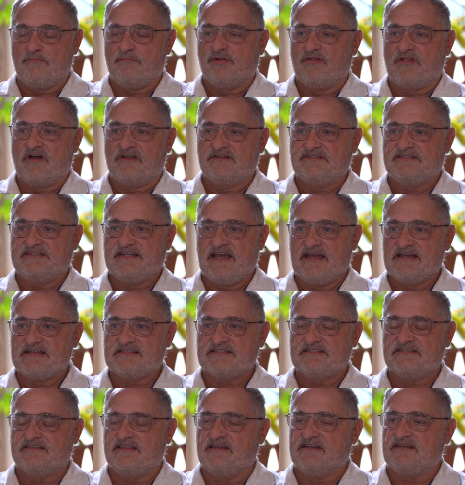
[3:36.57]
blood
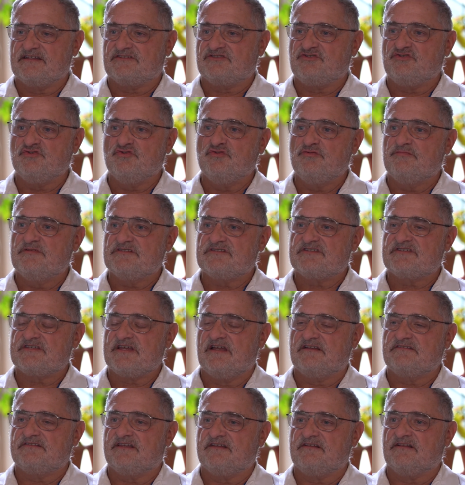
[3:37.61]
test that a tube is
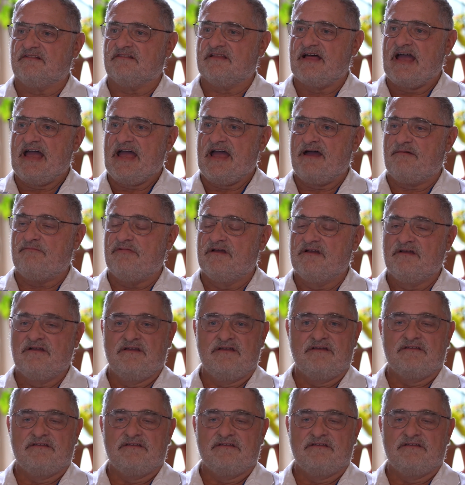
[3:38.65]
sent to the lab,